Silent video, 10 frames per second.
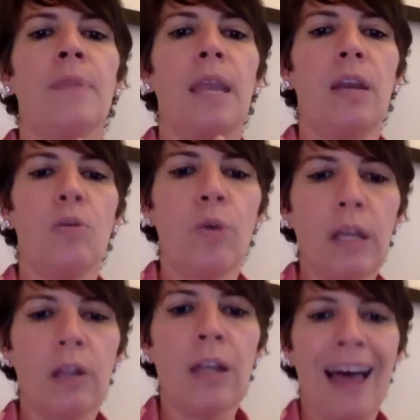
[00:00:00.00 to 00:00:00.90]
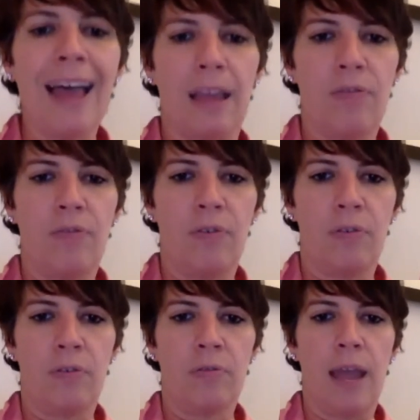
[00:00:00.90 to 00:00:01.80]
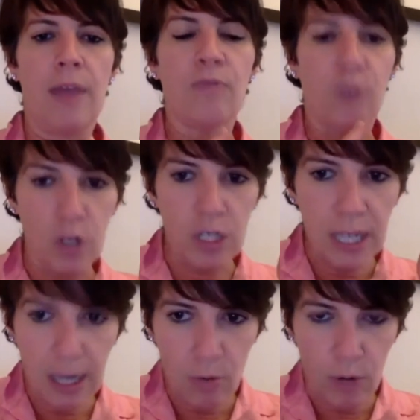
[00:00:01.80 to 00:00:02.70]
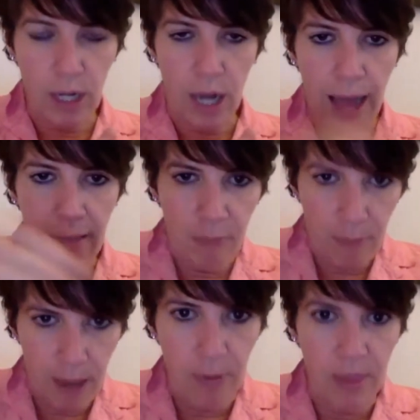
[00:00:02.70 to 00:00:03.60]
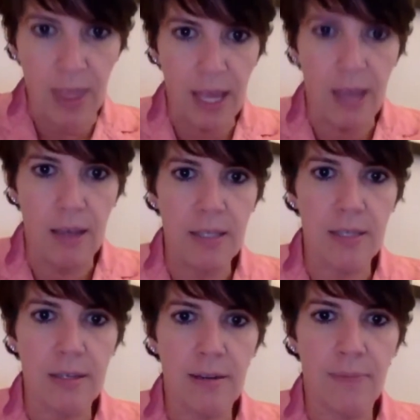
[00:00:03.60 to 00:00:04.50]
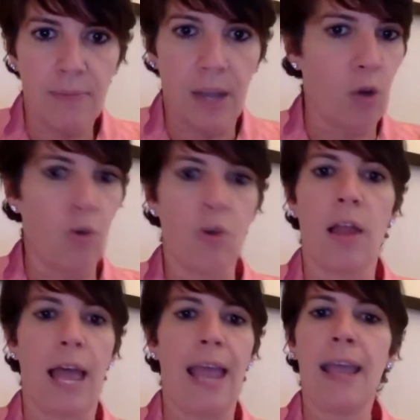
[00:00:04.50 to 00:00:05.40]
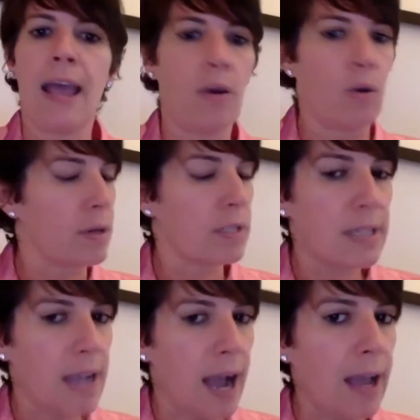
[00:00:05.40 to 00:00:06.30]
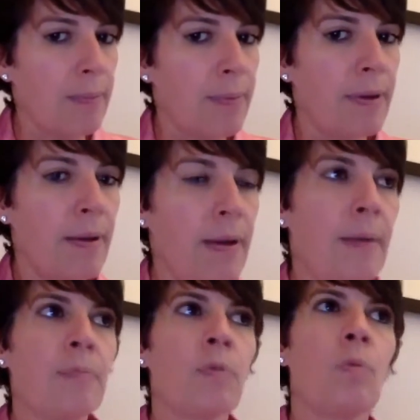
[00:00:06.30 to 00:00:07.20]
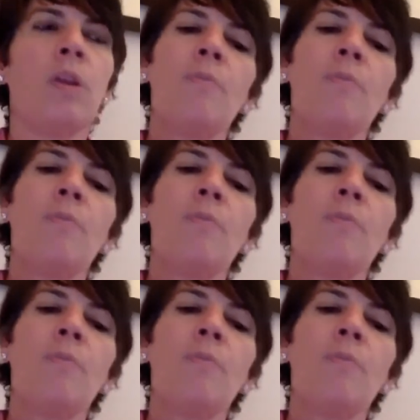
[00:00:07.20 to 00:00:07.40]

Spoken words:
in real life, and first in real life, maybe this, a Google Hangout or a Skype, when you